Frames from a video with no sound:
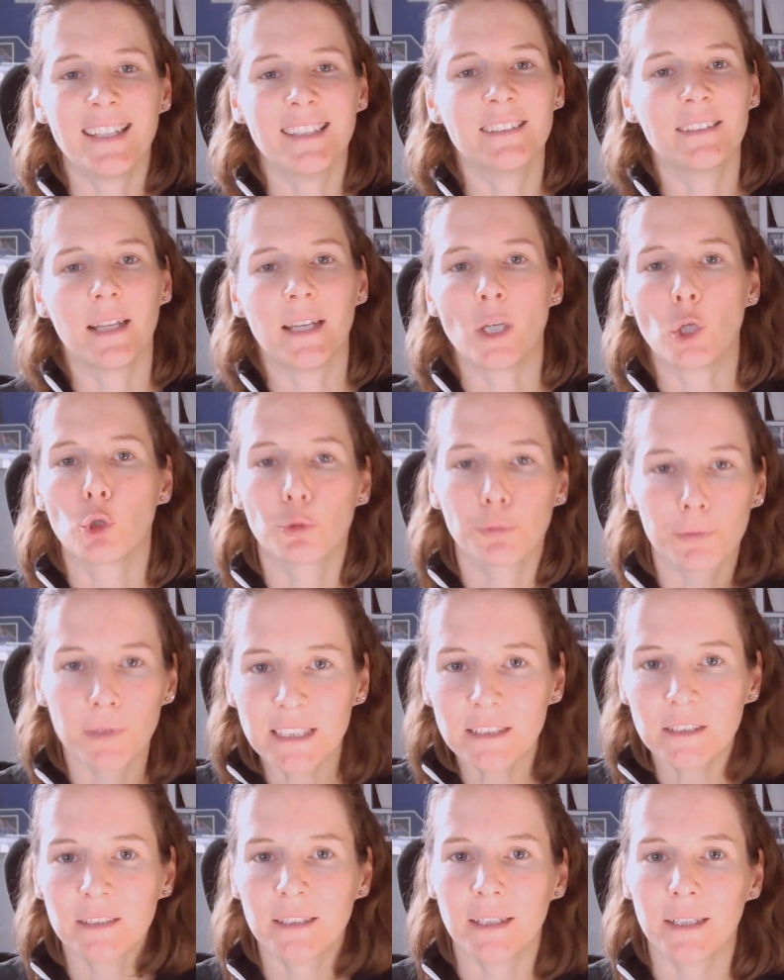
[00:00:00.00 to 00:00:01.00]
There is
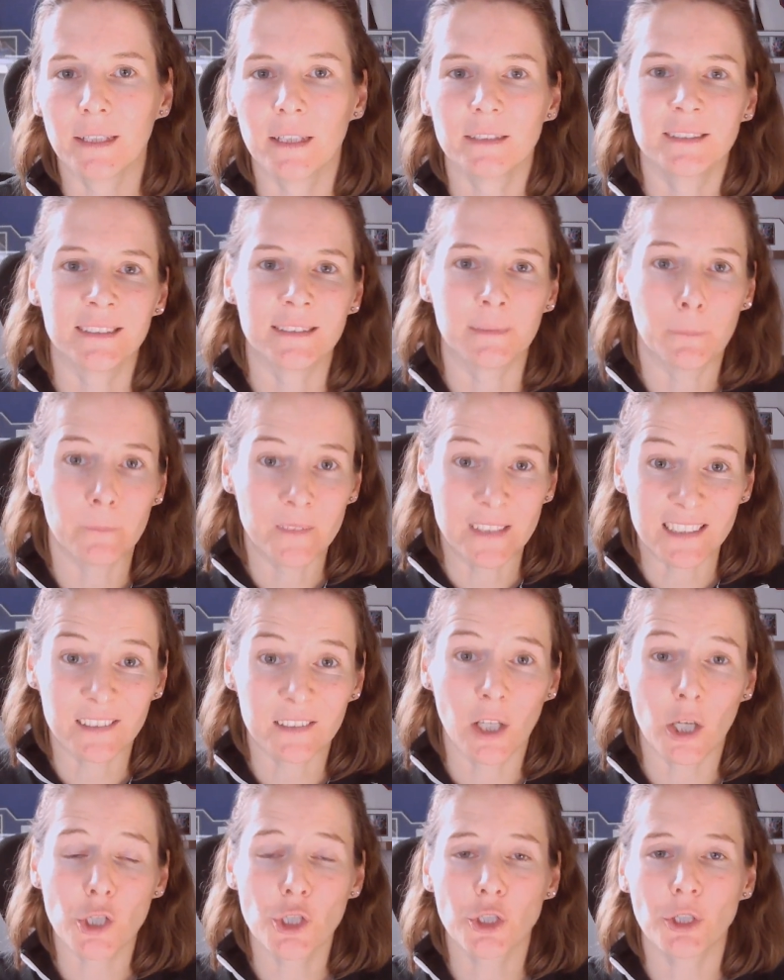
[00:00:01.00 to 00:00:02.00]
increasing
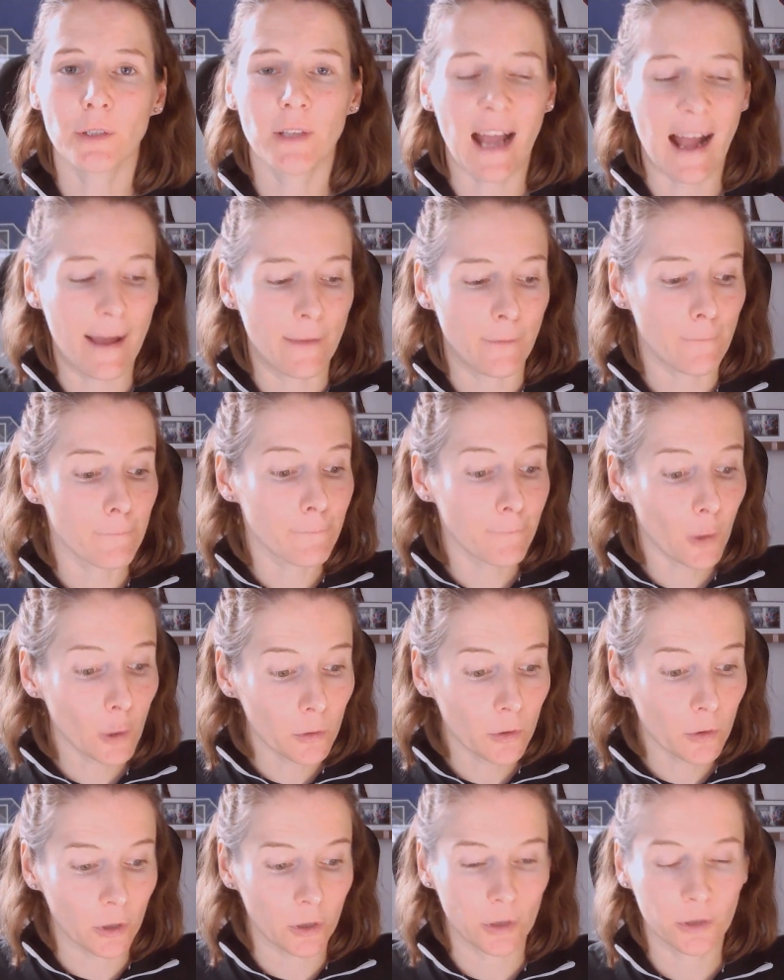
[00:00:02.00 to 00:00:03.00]
discussion and
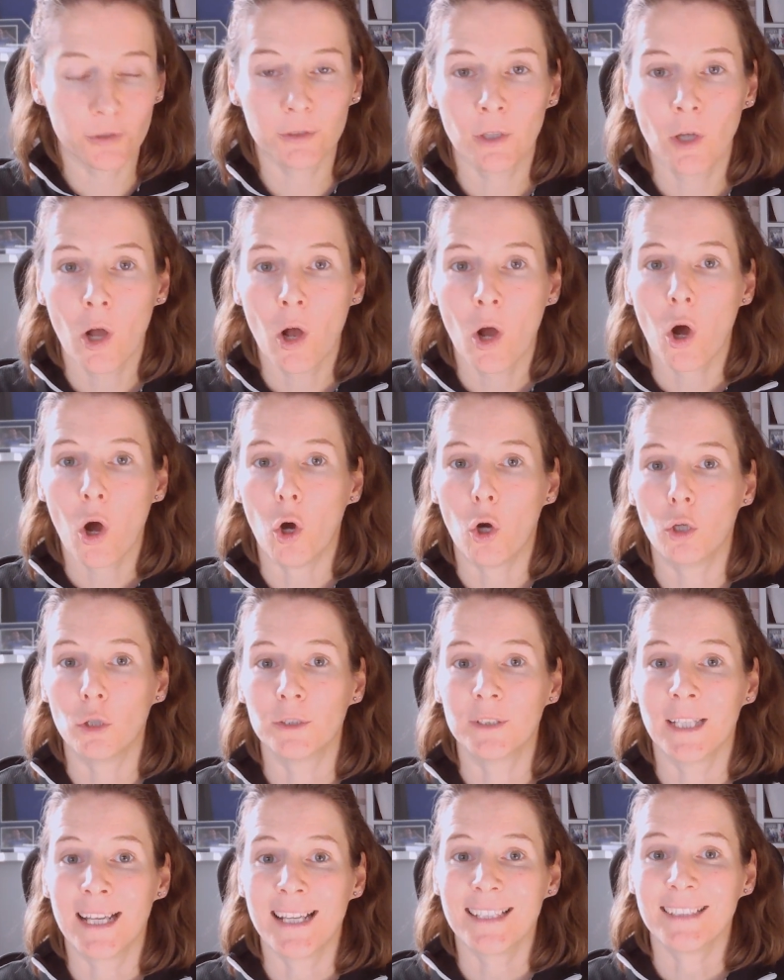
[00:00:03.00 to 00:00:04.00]
focus
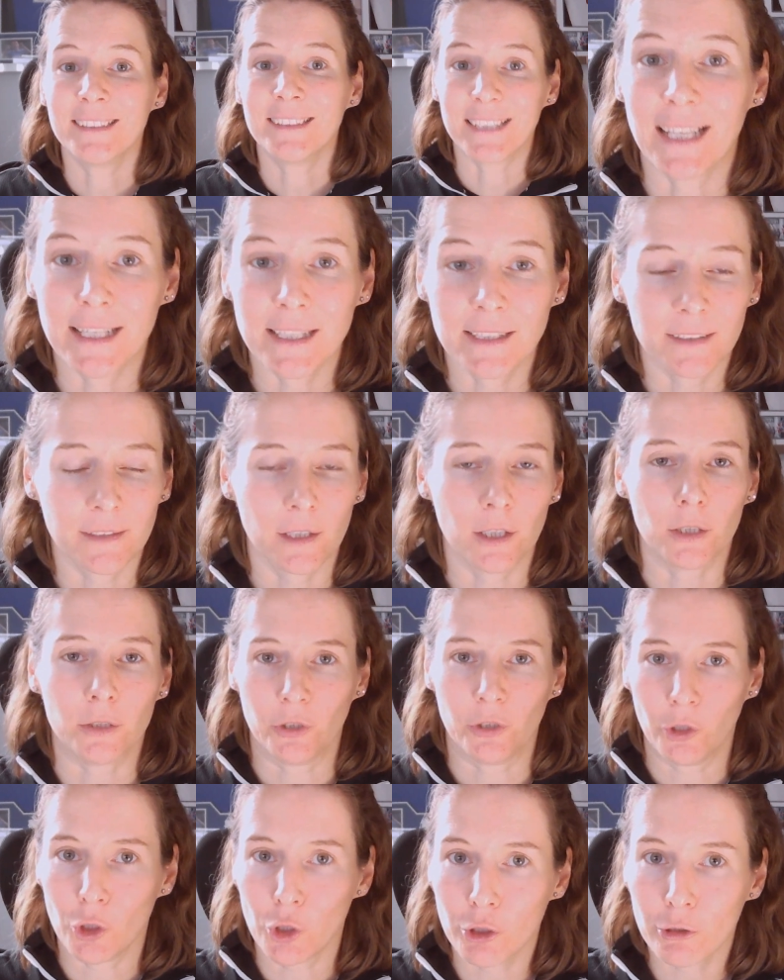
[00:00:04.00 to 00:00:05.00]
on data
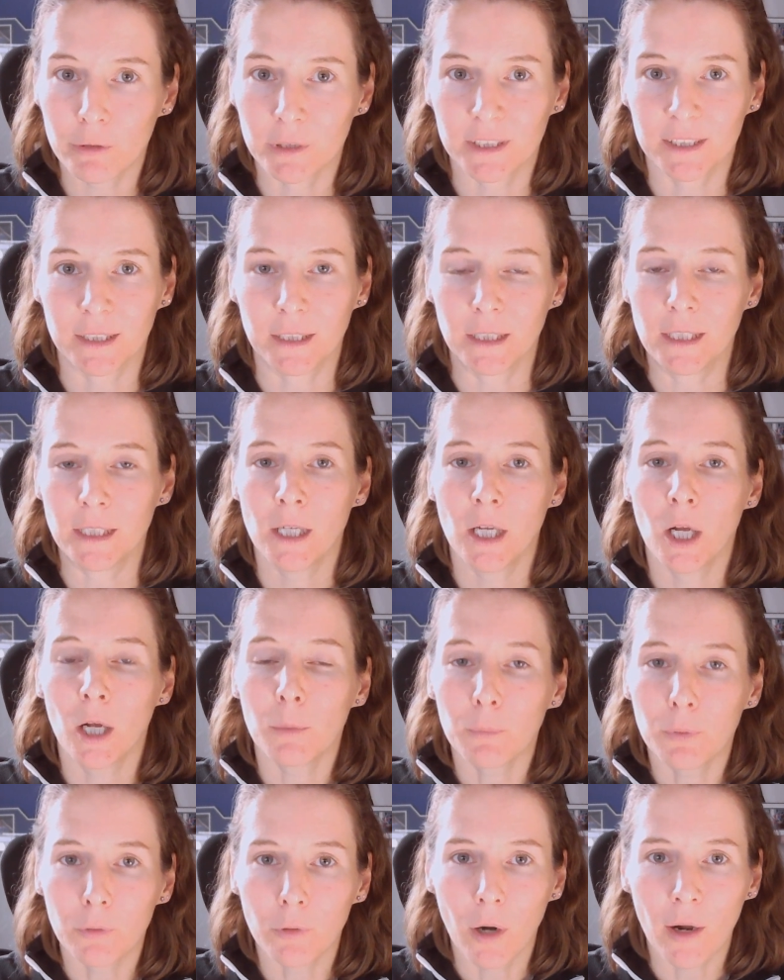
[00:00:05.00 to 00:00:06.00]
security,
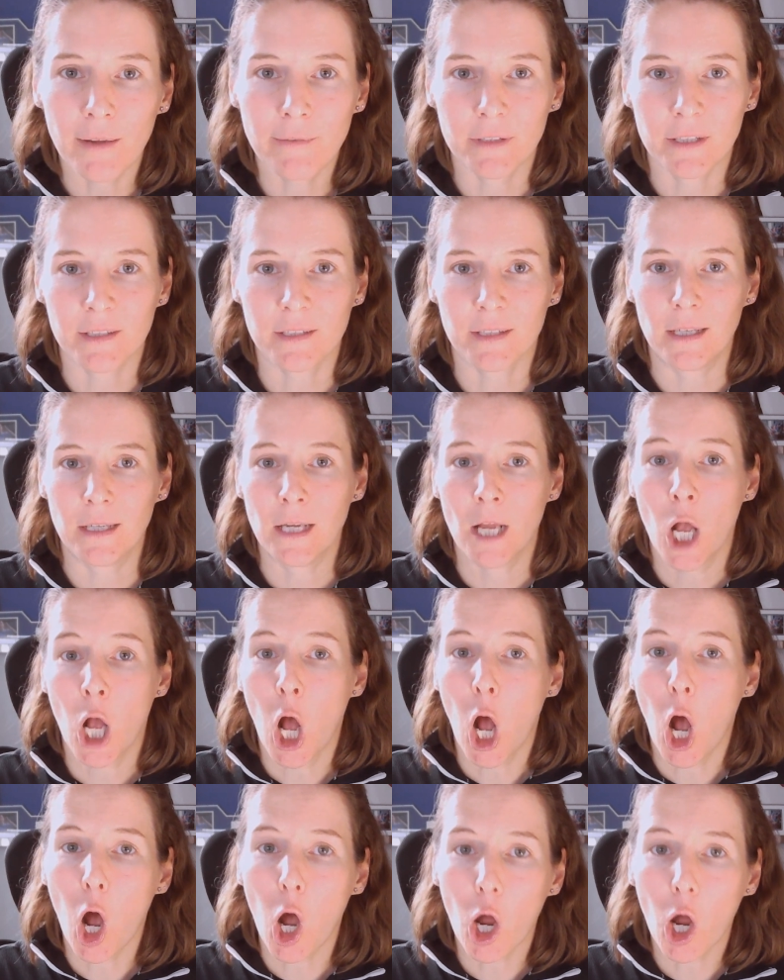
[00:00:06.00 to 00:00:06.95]
privacy,